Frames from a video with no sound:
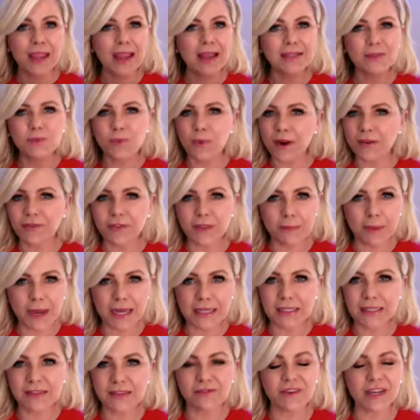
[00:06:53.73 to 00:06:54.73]
It's one of the
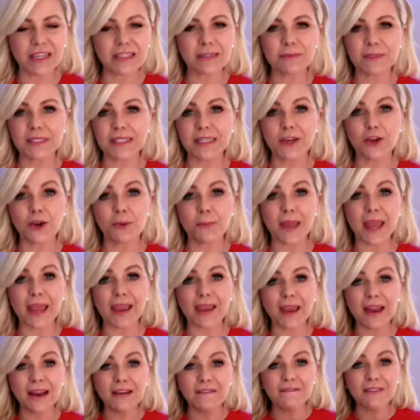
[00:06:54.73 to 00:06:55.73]
best investments that you'll
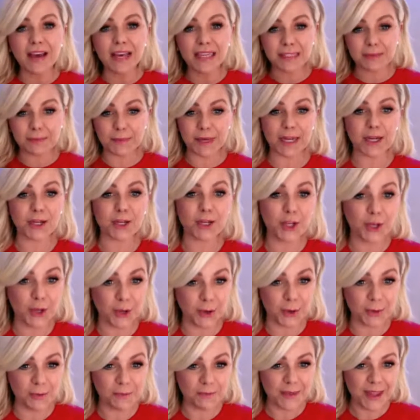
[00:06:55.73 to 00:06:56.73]
make, an investment in
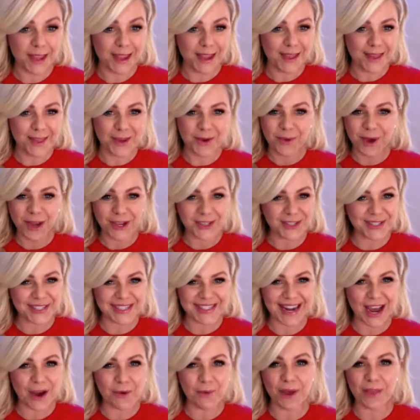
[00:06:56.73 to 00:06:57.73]
you. The question
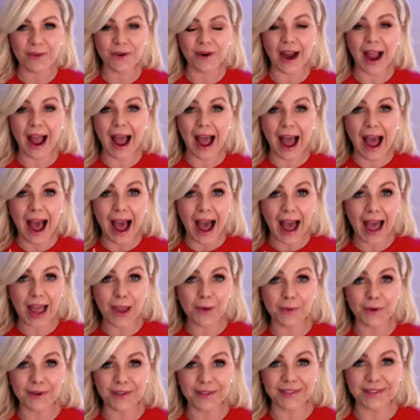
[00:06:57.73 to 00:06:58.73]
is not whether I
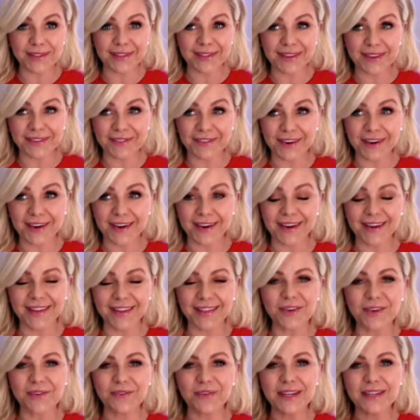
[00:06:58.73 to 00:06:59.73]
will deliver,
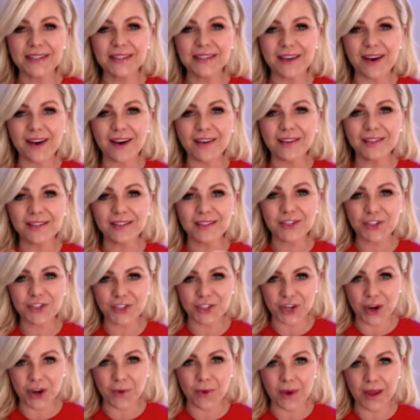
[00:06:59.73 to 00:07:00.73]
the results
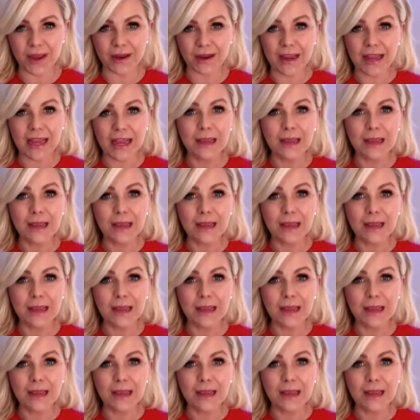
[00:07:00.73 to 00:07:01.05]
show it.